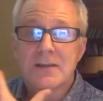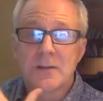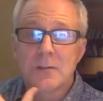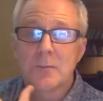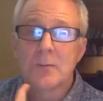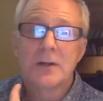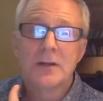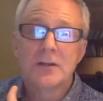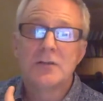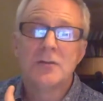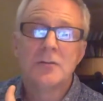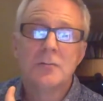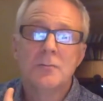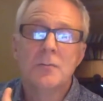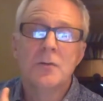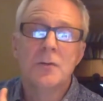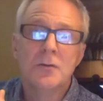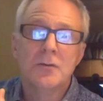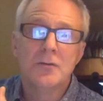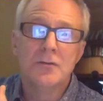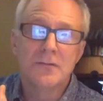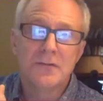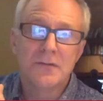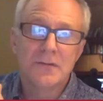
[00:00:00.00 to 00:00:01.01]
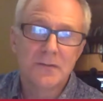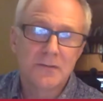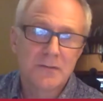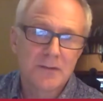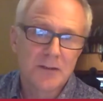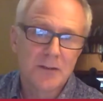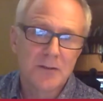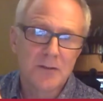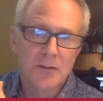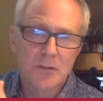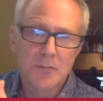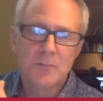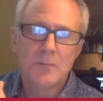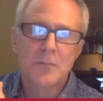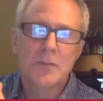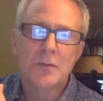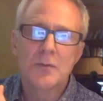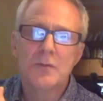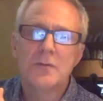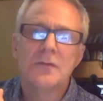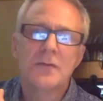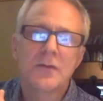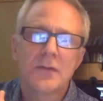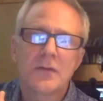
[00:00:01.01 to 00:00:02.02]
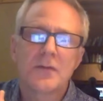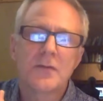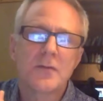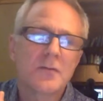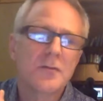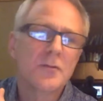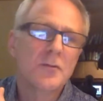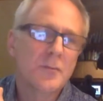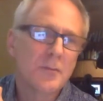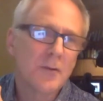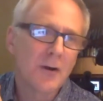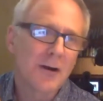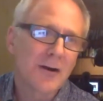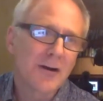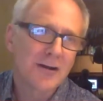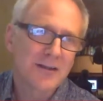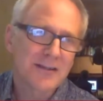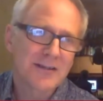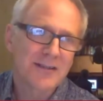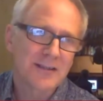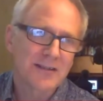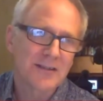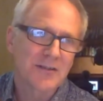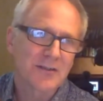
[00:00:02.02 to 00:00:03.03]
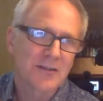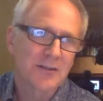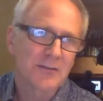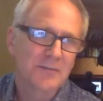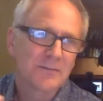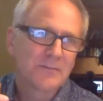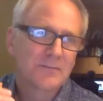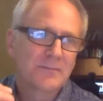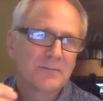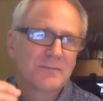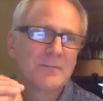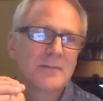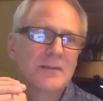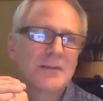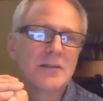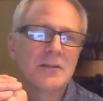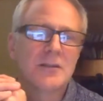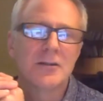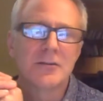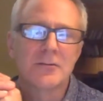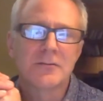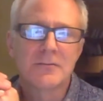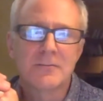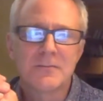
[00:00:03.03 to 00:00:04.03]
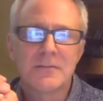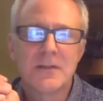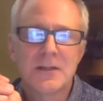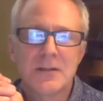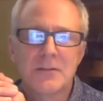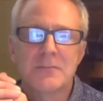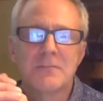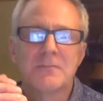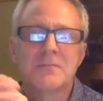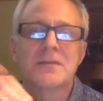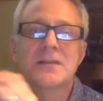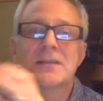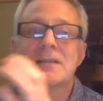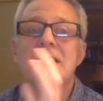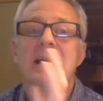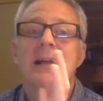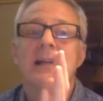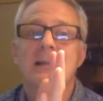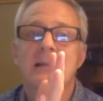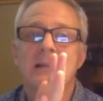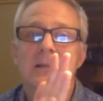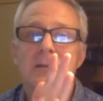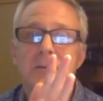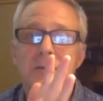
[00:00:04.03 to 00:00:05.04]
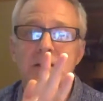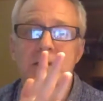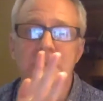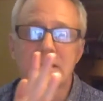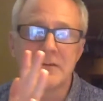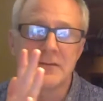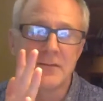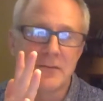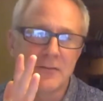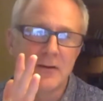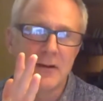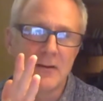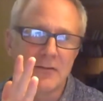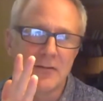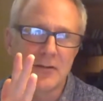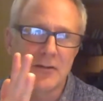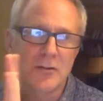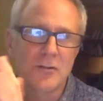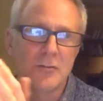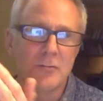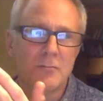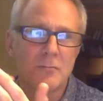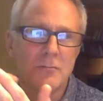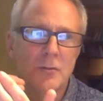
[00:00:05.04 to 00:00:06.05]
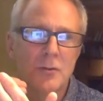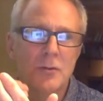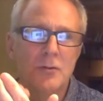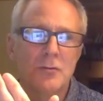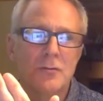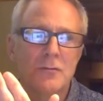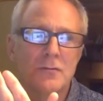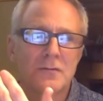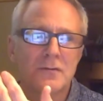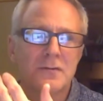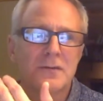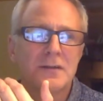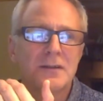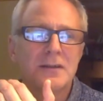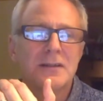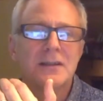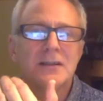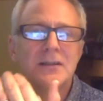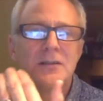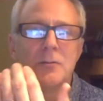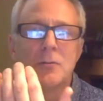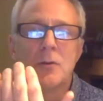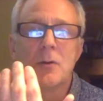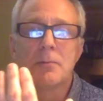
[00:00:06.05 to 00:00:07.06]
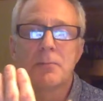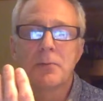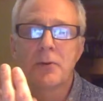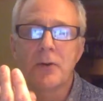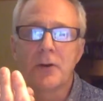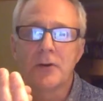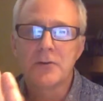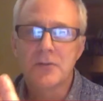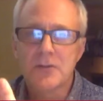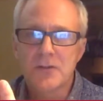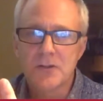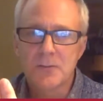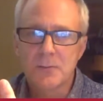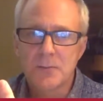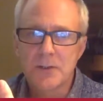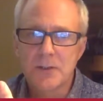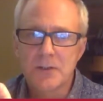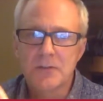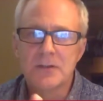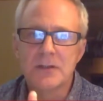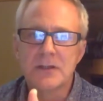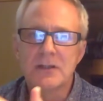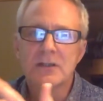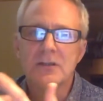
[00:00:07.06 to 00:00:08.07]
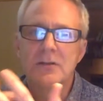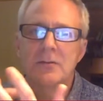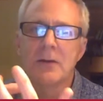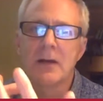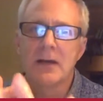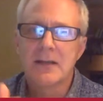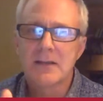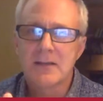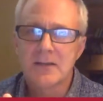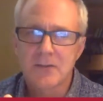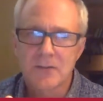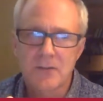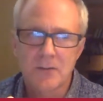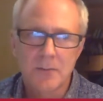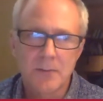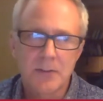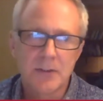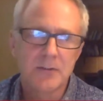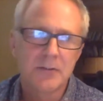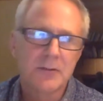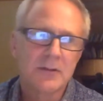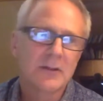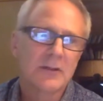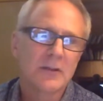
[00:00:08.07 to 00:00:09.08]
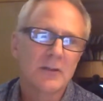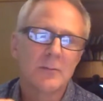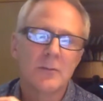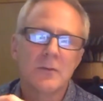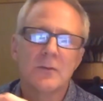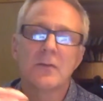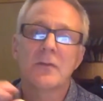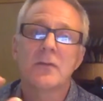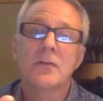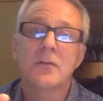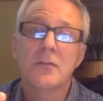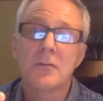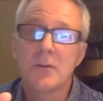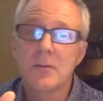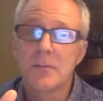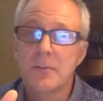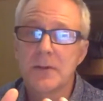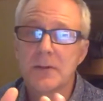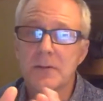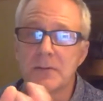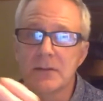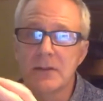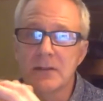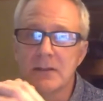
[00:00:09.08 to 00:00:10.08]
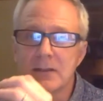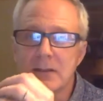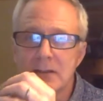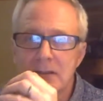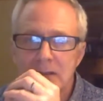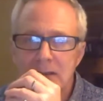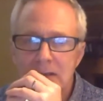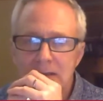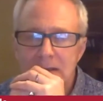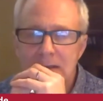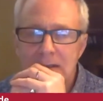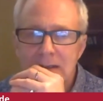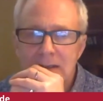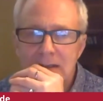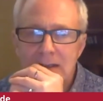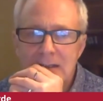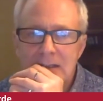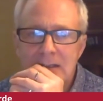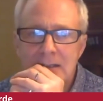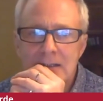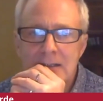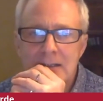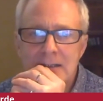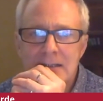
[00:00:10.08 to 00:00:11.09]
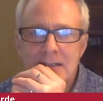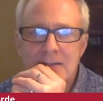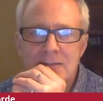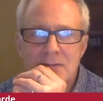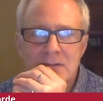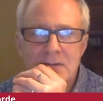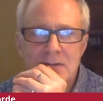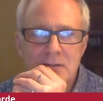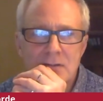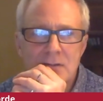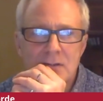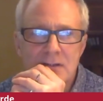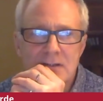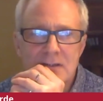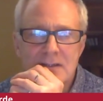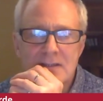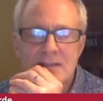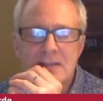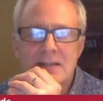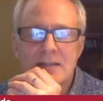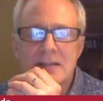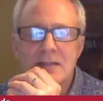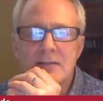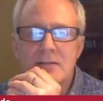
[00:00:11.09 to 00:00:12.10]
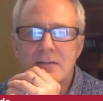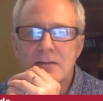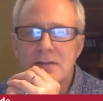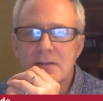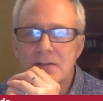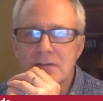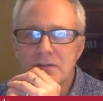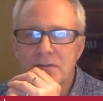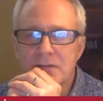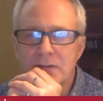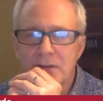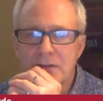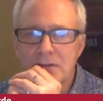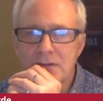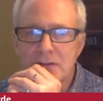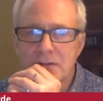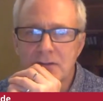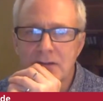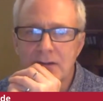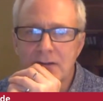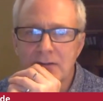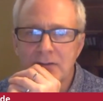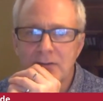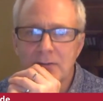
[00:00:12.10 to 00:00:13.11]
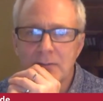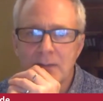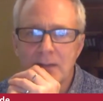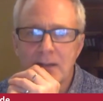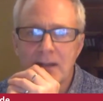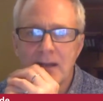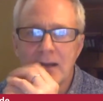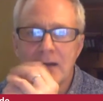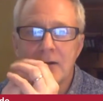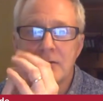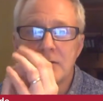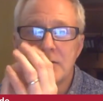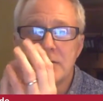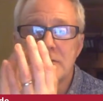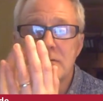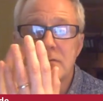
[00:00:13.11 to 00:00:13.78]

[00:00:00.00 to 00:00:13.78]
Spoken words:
it when you move. You know, you move through architecture. You don't stand and look at it forever. You move. You approach a building. You enter a building. You move through a building. And even doing a series of photographs about how